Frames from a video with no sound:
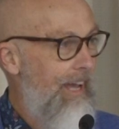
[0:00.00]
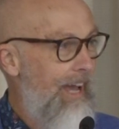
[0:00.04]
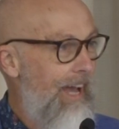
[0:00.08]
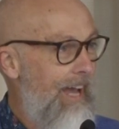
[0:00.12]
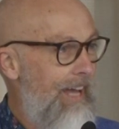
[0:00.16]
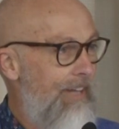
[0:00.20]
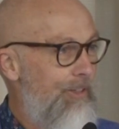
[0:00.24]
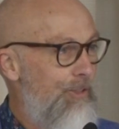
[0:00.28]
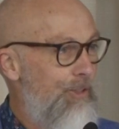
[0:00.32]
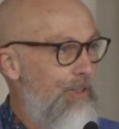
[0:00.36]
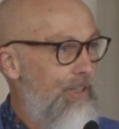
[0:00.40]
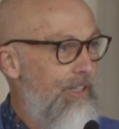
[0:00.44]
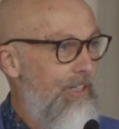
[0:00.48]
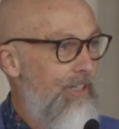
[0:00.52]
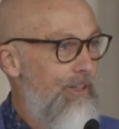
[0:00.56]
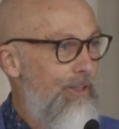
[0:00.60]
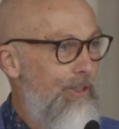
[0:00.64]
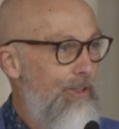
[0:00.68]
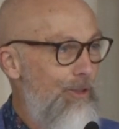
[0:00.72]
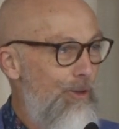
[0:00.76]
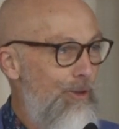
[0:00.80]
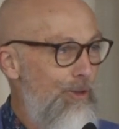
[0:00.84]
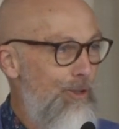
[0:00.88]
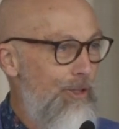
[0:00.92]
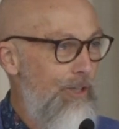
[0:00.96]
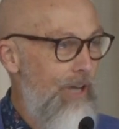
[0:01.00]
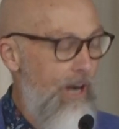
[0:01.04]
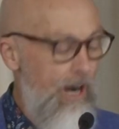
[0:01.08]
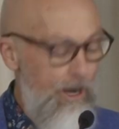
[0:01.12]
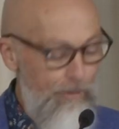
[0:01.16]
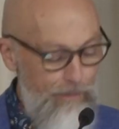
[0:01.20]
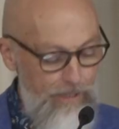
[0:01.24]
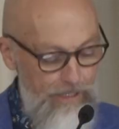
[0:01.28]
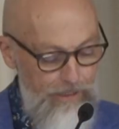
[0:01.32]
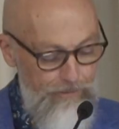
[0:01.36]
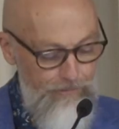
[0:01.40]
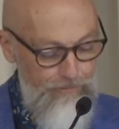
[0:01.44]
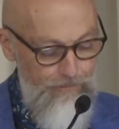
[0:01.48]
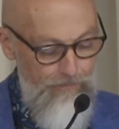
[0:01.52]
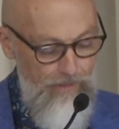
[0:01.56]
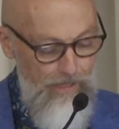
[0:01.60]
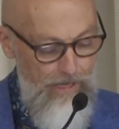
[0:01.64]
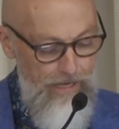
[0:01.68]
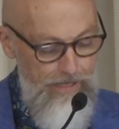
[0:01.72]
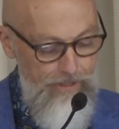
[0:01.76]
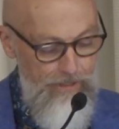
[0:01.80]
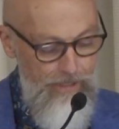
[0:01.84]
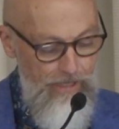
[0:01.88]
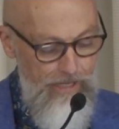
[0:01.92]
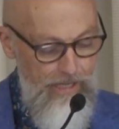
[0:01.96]
at the Union Army.
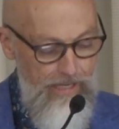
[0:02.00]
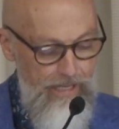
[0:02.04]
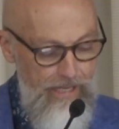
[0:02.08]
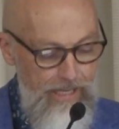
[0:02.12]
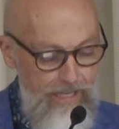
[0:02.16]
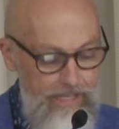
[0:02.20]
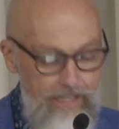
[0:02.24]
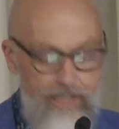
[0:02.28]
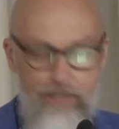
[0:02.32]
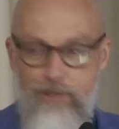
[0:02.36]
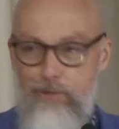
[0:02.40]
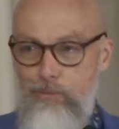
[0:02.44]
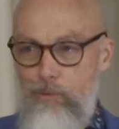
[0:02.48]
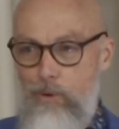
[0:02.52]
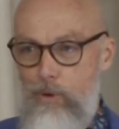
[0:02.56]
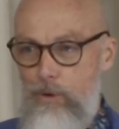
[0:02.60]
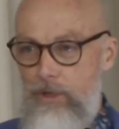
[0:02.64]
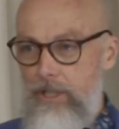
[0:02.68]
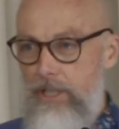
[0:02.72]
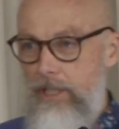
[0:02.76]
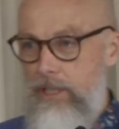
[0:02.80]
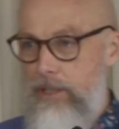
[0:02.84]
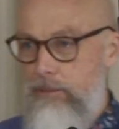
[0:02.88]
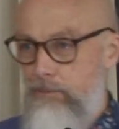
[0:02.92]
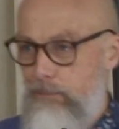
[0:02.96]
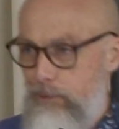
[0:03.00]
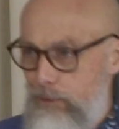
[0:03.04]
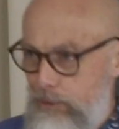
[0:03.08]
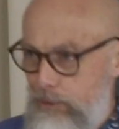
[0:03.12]
And he is walking,